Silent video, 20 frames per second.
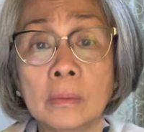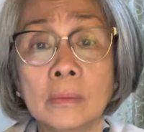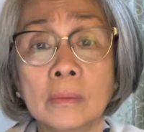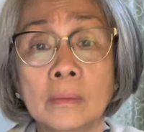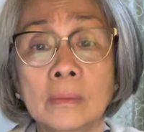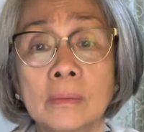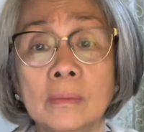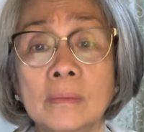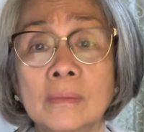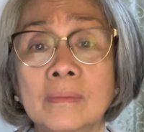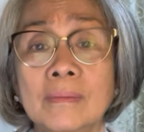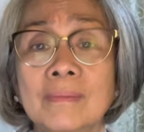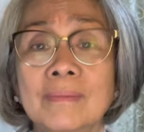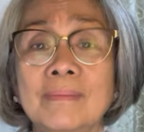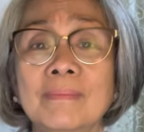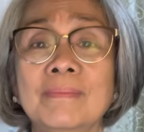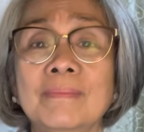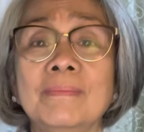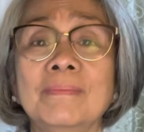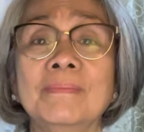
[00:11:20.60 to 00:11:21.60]

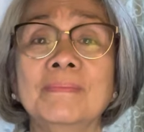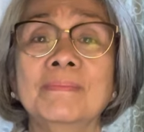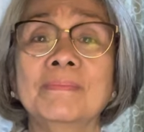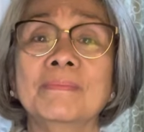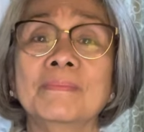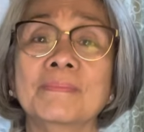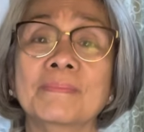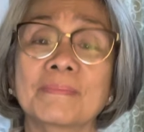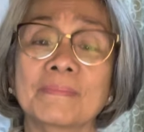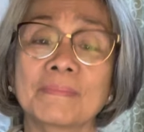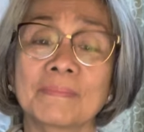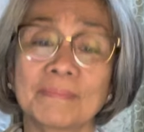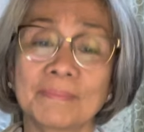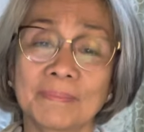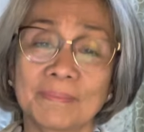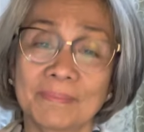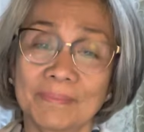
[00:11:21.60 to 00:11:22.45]
Nobody speaks.